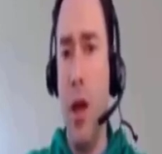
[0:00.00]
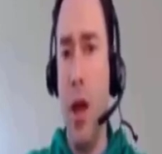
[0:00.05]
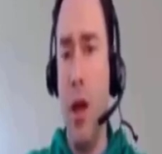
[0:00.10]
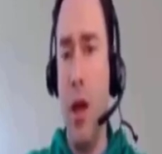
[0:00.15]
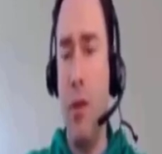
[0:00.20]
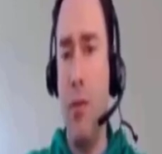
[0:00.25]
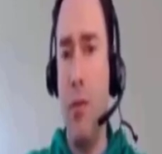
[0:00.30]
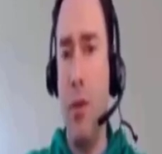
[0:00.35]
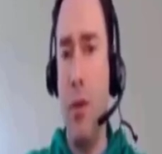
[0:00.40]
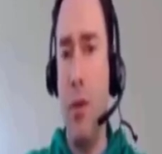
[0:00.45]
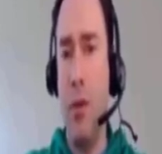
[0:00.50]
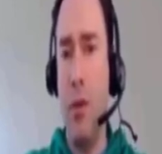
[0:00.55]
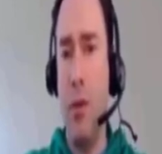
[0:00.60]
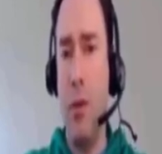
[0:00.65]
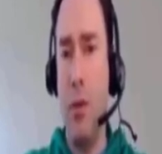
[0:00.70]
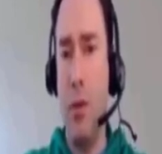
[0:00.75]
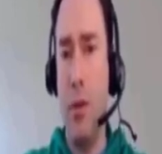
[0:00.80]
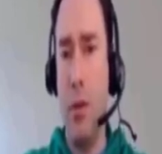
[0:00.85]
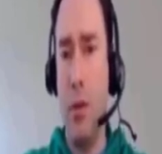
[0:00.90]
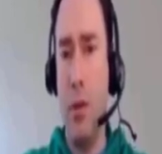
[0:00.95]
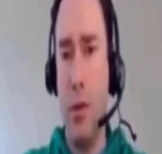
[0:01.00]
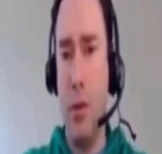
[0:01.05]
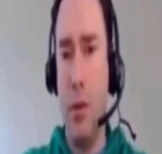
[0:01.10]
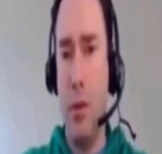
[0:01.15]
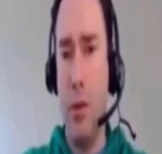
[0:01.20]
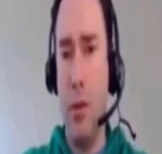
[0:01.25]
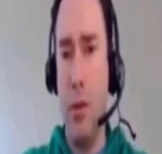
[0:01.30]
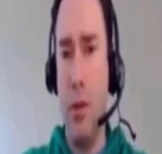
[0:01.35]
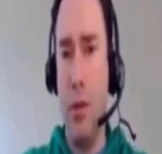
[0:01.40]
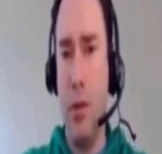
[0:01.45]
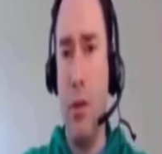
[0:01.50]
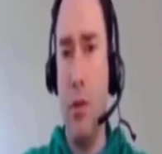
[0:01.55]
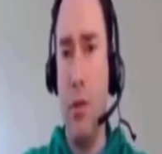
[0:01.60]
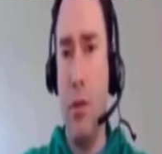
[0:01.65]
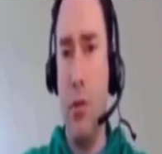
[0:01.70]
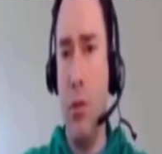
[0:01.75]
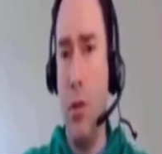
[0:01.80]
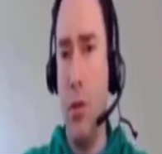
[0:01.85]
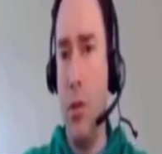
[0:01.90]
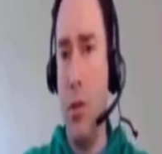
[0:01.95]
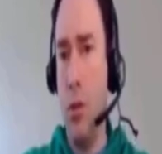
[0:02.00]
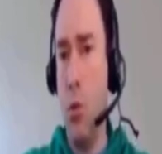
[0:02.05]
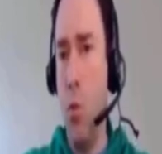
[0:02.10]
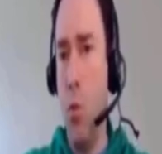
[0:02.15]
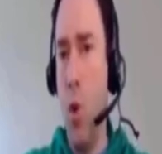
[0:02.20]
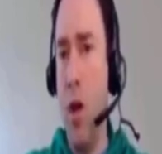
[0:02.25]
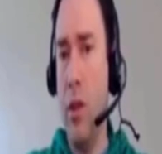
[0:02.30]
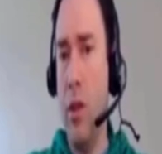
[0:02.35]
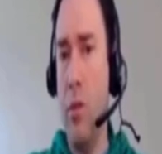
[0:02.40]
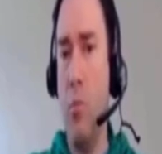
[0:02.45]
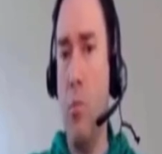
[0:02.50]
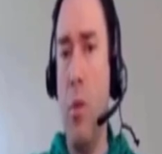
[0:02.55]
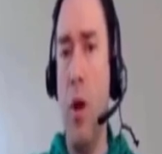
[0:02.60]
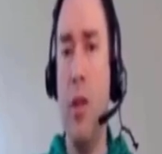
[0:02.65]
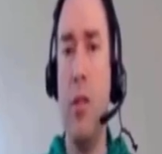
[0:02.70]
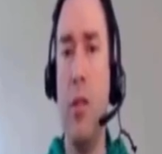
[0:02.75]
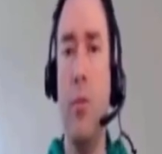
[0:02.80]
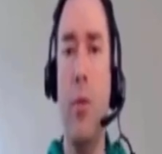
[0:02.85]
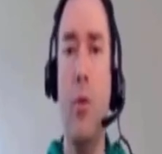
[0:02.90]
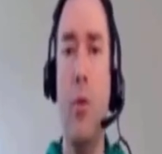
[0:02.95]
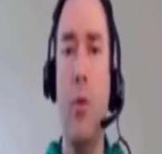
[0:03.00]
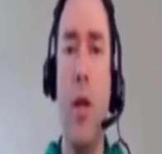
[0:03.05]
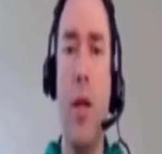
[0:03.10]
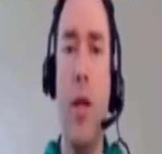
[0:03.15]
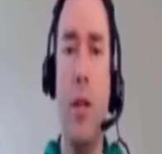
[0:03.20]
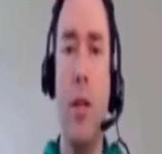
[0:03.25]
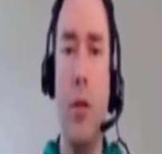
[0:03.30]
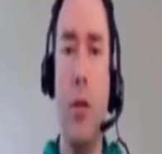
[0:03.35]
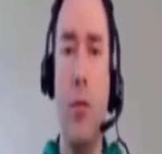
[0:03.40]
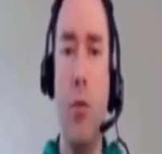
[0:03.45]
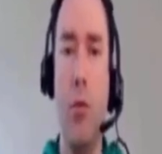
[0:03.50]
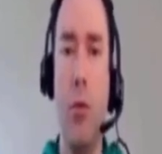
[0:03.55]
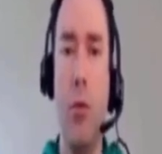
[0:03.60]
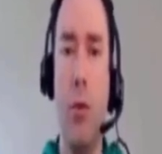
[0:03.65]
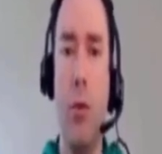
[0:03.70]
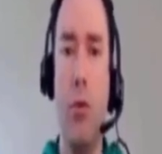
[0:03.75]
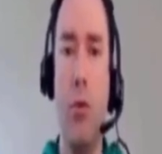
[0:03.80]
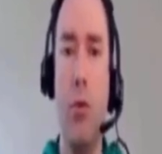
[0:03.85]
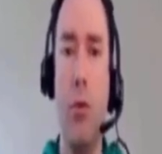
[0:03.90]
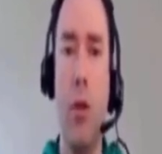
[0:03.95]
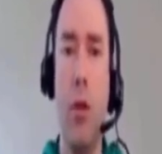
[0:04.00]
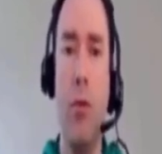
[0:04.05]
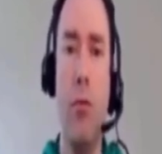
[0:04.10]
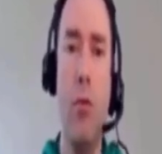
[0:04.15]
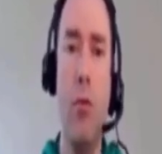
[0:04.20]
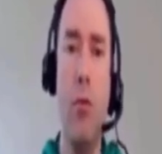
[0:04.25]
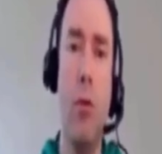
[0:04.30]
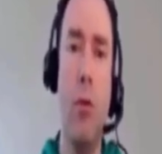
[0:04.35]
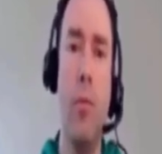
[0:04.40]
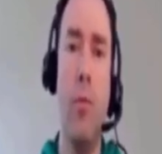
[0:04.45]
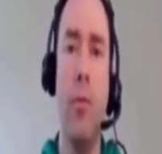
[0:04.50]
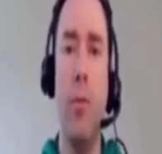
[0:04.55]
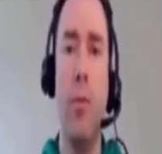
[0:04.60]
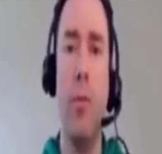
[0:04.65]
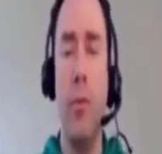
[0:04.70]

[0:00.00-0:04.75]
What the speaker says: f6. So this is one possible way, and then of course to e4.